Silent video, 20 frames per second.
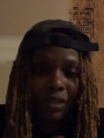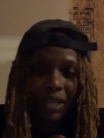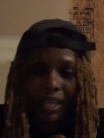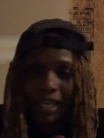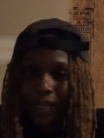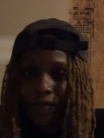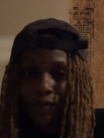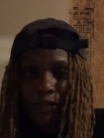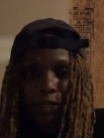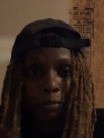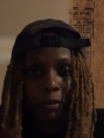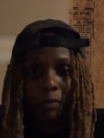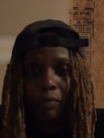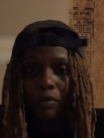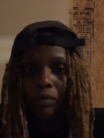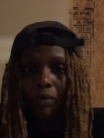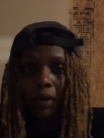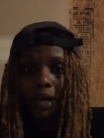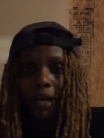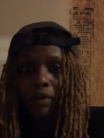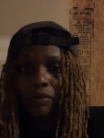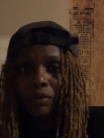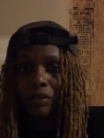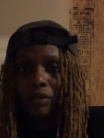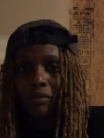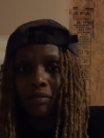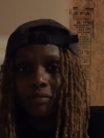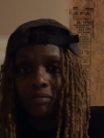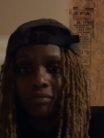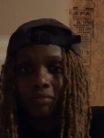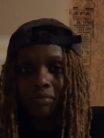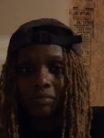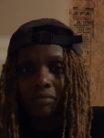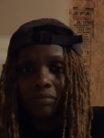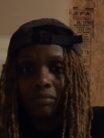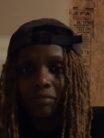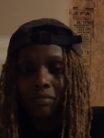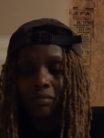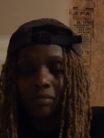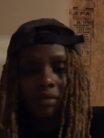Even the people around you,
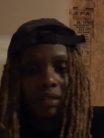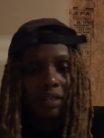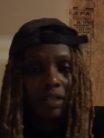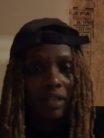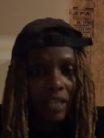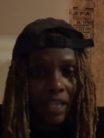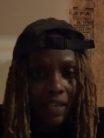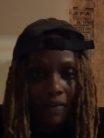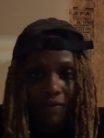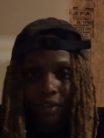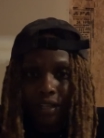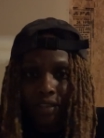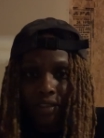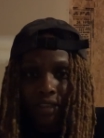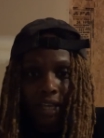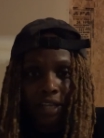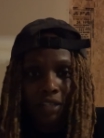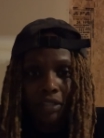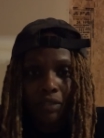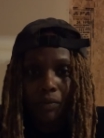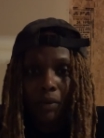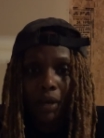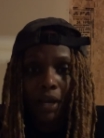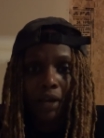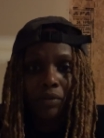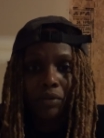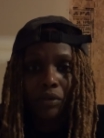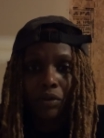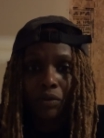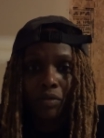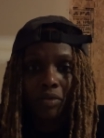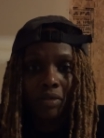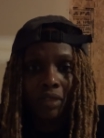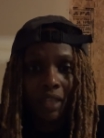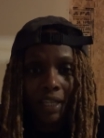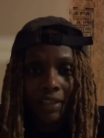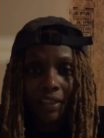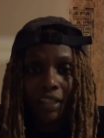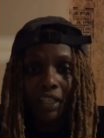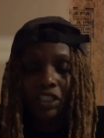even the things around you.
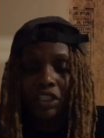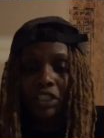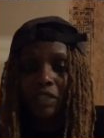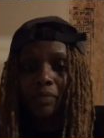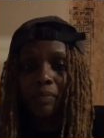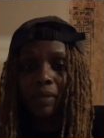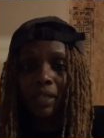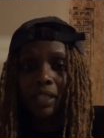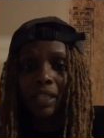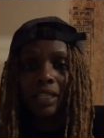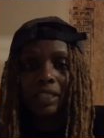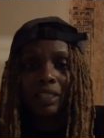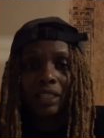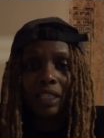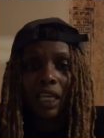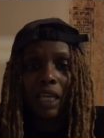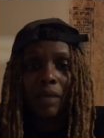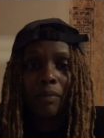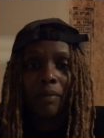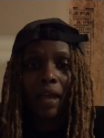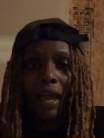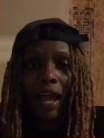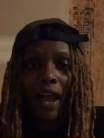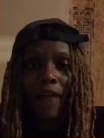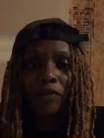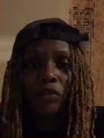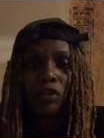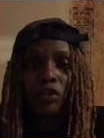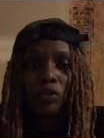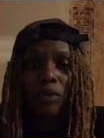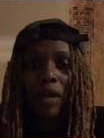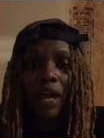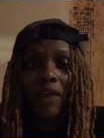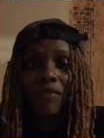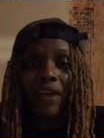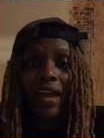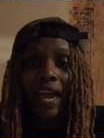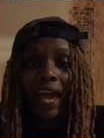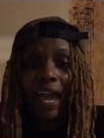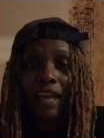Nothing should be the same after you have
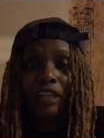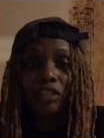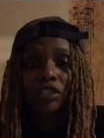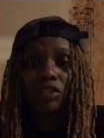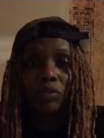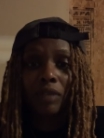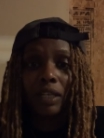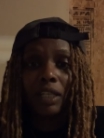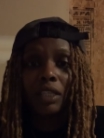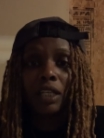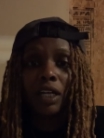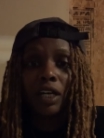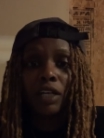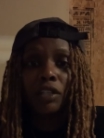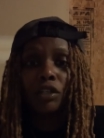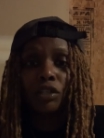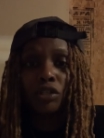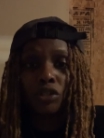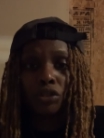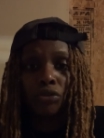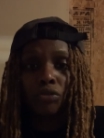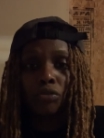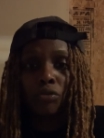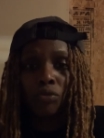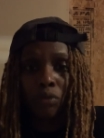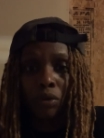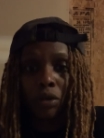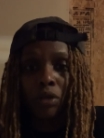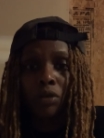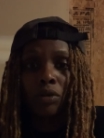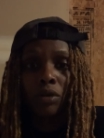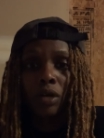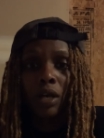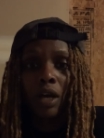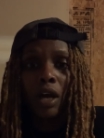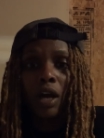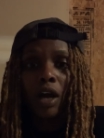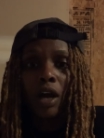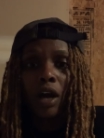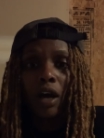actually done the true work
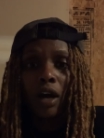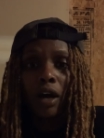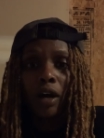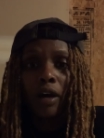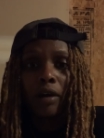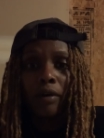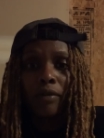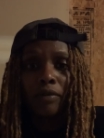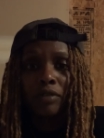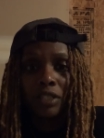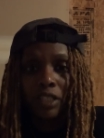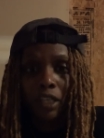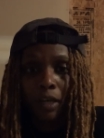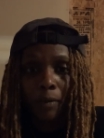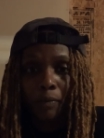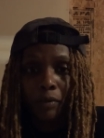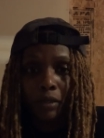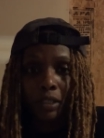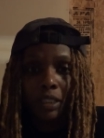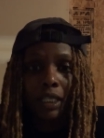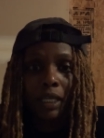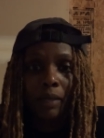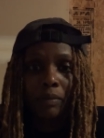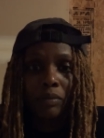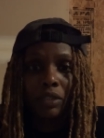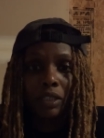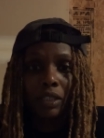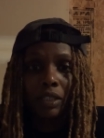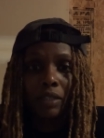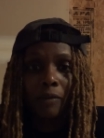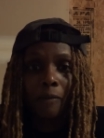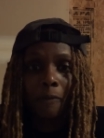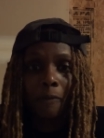of self-perception.